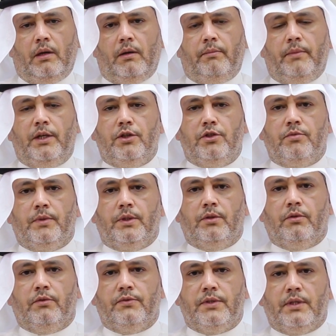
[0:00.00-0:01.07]
management
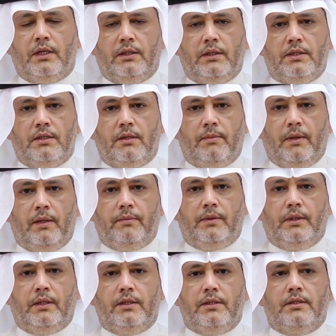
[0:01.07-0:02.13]
of status
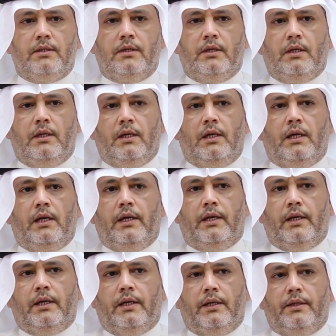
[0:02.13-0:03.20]
epilepticus.
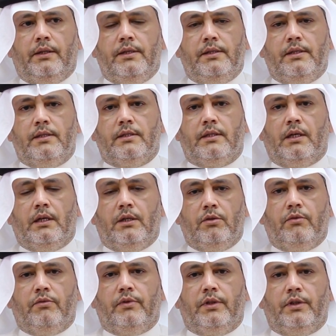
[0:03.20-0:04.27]
And this is kind
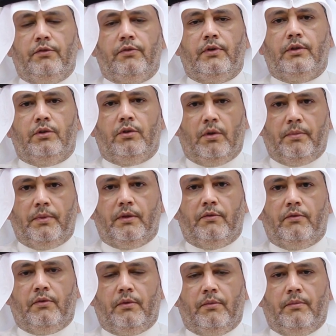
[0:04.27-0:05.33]
of a different topic
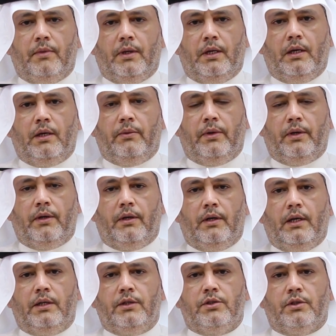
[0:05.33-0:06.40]
from our
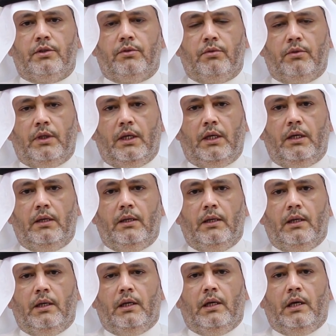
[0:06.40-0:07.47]
lecture today.
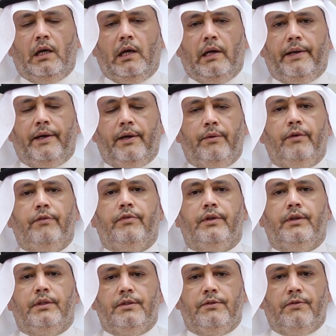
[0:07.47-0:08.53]
However,
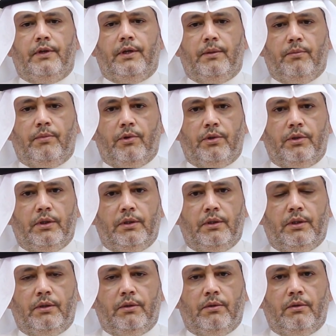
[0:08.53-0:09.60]
it's very important
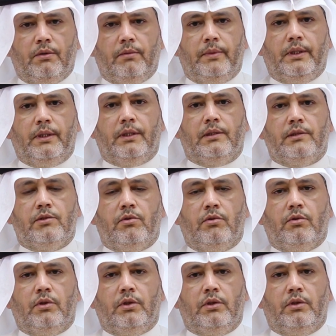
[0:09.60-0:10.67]
that all medical
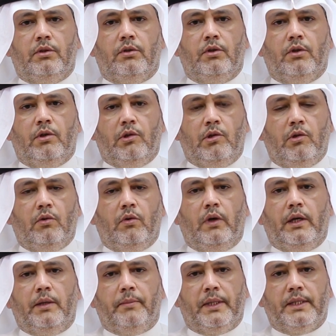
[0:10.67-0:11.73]
students know
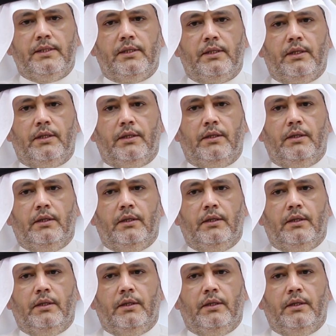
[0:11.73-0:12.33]
and master